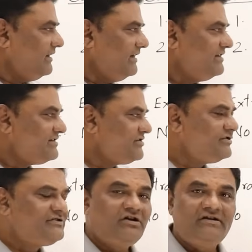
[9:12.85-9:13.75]

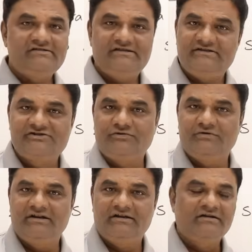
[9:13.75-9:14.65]
Insertion sort is n
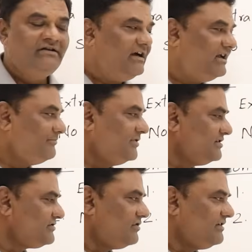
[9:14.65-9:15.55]
square and
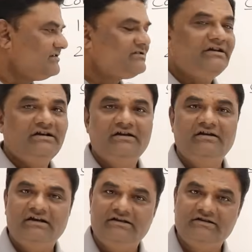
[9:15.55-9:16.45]
merge sort is
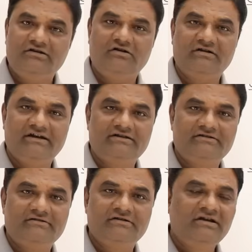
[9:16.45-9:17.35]
n log
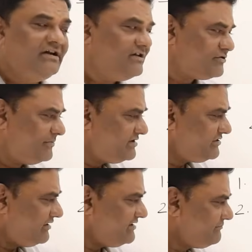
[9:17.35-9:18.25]
n. So merge
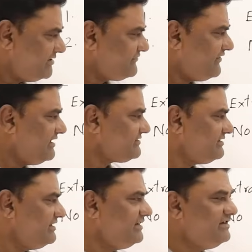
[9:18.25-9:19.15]
sort is much faster
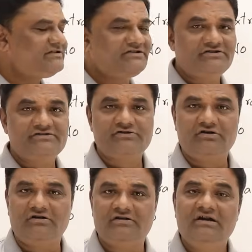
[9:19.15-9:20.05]
than insertion
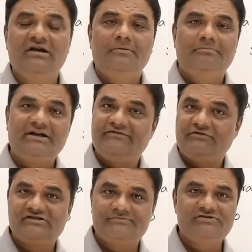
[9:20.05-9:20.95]
sort, but it
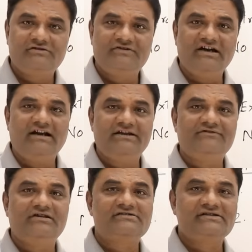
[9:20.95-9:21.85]
was observed that
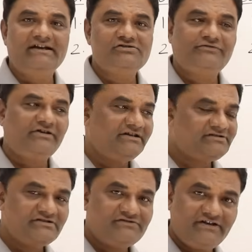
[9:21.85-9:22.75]
if the size of a
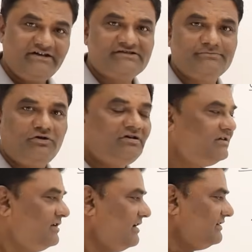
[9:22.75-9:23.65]
list is very
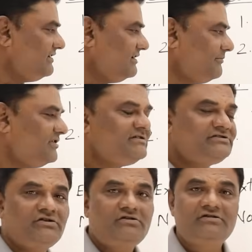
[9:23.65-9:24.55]
small, then the merge
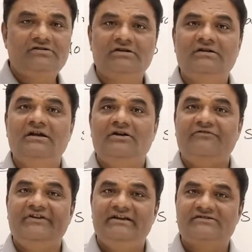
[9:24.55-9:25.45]
sort
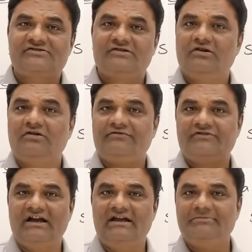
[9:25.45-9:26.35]
wastes a lot
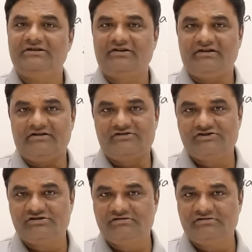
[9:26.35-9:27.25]
of time in
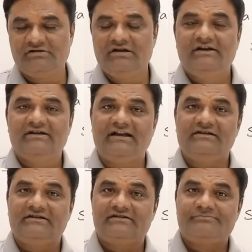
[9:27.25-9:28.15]
recursion and
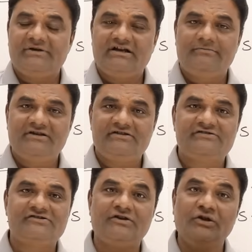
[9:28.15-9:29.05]
it is becoming
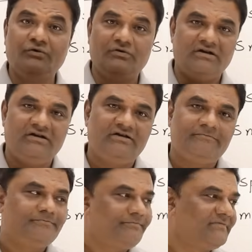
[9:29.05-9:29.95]

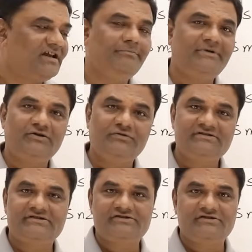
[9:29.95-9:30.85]
slower compared to
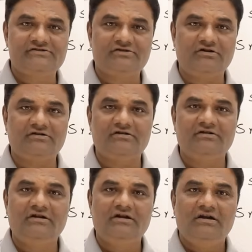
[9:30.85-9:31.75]
insertion sort.
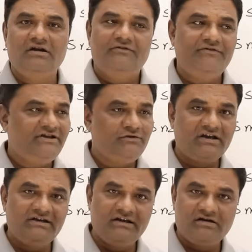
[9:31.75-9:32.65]
When you
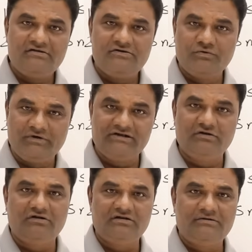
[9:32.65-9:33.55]
really run two
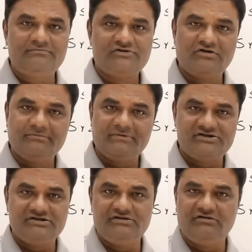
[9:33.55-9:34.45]
algorithms on a
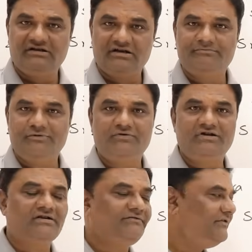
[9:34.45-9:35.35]
machine, on a
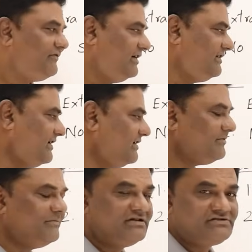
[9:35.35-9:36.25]
computer, we find that
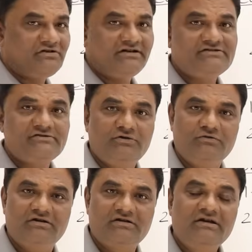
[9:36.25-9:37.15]
the merge sort is
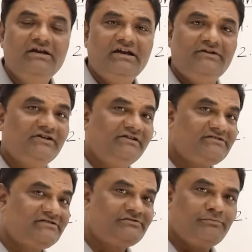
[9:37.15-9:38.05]
slower if the
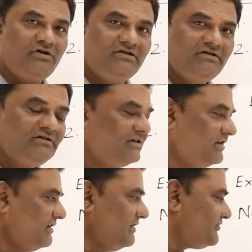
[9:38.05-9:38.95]
list is small.
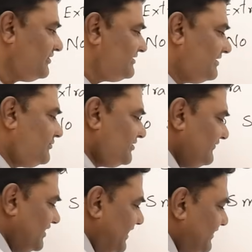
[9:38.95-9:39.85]
So it is
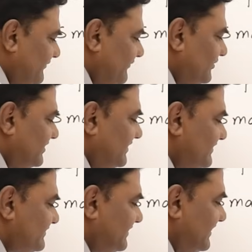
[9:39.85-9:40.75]
observed that for the
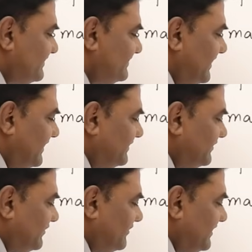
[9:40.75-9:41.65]
list less
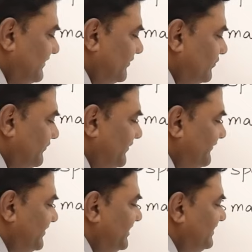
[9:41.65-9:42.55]
than or equal to
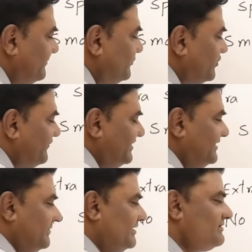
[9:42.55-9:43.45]
15 number of
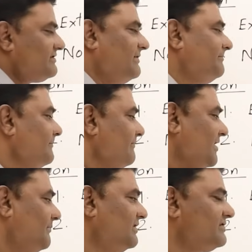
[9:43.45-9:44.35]
elements,
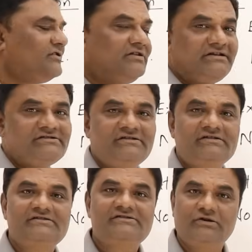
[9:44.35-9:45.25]
MergeSort is
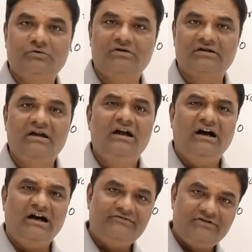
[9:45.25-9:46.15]
slower.
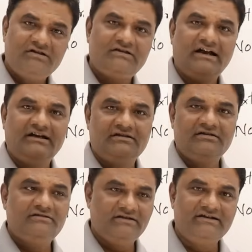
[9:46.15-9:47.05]
After that,
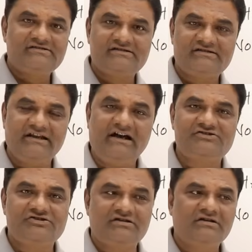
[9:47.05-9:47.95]
the list is
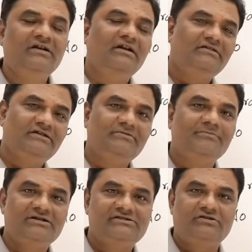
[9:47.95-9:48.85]
larger,
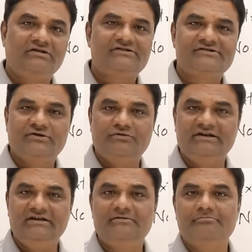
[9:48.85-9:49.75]
then MergeSort is
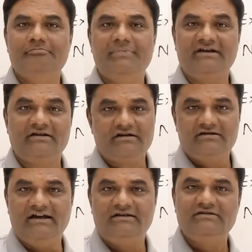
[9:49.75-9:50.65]
slowly better
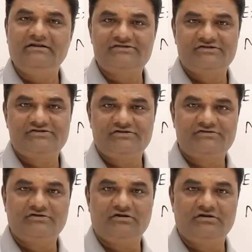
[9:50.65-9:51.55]
than insertion
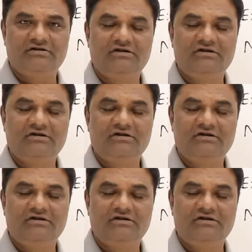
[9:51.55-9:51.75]
sort.